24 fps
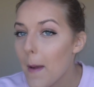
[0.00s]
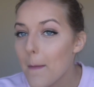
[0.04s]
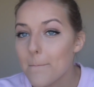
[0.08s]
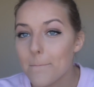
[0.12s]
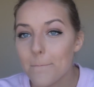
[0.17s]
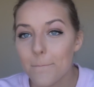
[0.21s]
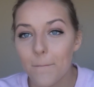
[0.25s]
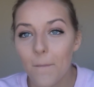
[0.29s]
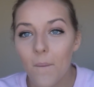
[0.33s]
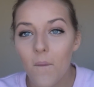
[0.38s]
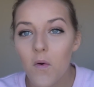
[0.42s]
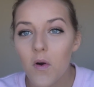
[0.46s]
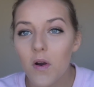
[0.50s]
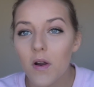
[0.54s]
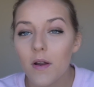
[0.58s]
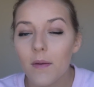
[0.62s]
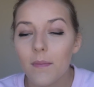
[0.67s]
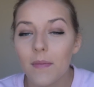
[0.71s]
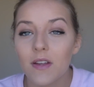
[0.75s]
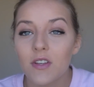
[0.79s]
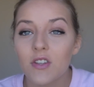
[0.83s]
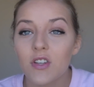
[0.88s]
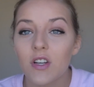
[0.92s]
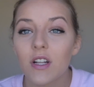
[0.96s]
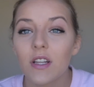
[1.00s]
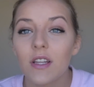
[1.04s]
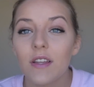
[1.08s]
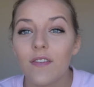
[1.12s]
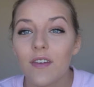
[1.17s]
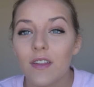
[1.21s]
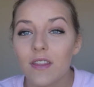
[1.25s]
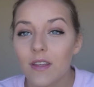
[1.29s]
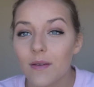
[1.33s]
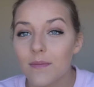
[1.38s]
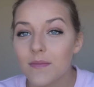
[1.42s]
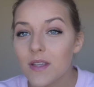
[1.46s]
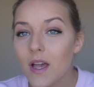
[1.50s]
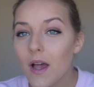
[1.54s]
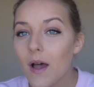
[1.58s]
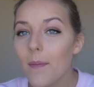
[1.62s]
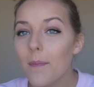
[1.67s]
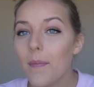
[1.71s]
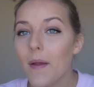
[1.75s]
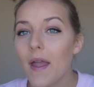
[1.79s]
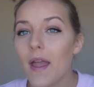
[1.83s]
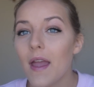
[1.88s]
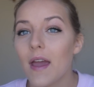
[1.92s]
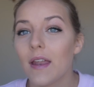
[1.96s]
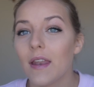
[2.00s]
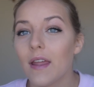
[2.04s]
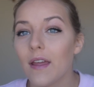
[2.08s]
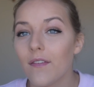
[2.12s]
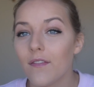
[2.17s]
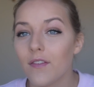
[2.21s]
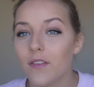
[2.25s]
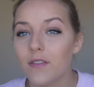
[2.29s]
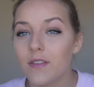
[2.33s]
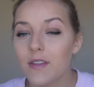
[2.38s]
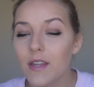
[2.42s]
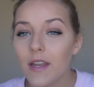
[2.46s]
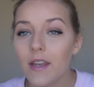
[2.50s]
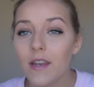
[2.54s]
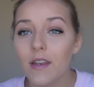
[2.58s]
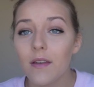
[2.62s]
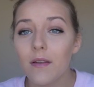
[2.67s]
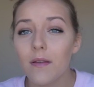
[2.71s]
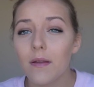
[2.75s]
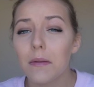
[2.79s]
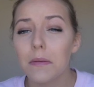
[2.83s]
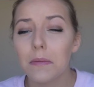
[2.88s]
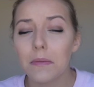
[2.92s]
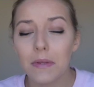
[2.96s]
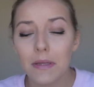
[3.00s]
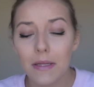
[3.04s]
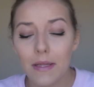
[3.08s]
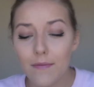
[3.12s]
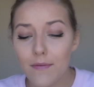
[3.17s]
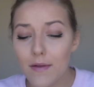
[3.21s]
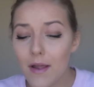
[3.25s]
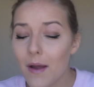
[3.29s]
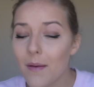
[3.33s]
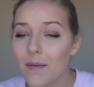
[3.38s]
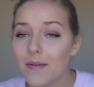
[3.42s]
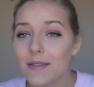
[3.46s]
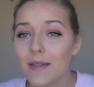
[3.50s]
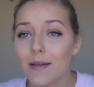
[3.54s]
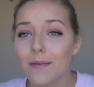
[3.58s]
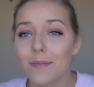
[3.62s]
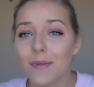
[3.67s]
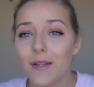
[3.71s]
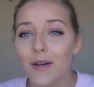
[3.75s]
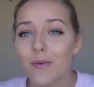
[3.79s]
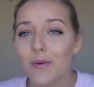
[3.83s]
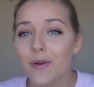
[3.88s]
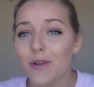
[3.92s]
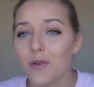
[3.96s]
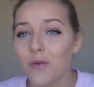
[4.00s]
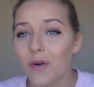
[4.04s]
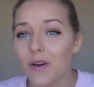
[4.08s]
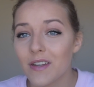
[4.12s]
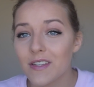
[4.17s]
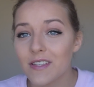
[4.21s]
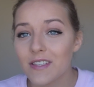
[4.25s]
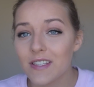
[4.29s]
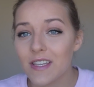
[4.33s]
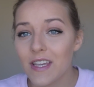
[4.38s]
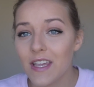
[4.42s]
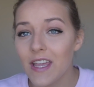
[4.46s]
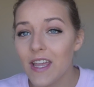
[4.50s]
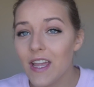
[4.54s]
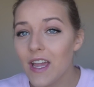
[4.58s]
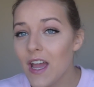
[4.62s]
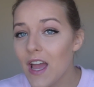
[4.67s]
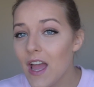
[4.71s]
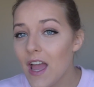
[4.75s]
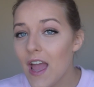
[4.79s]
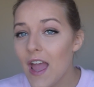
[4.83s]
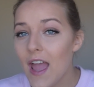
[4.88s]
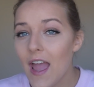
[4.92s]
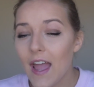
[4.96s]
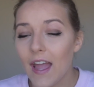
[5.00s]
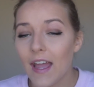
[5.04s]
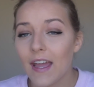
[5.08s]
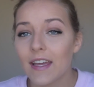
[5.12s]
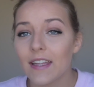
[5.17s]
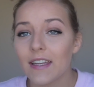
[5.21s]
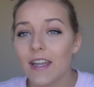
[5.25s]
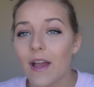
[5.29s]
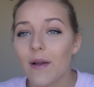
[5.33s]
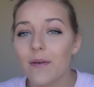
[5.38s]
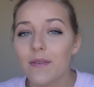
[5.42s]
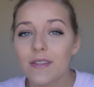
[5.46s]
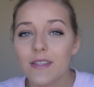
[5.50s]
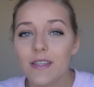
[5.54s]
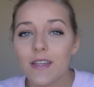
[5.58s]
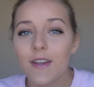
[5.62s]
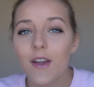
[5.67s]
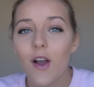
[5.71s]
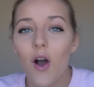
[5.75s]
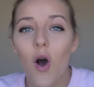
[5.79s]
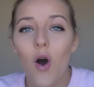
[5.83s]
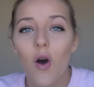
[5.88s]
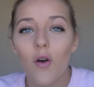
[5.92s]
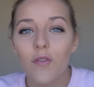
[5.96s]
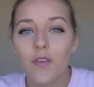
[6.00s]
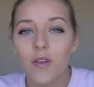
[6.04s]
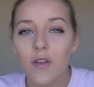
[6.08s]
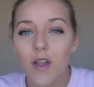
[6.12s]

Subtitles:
more, make sure to leave a thumbs up. And if you didn't, leave a comment down below what you want to see. And I'll see all of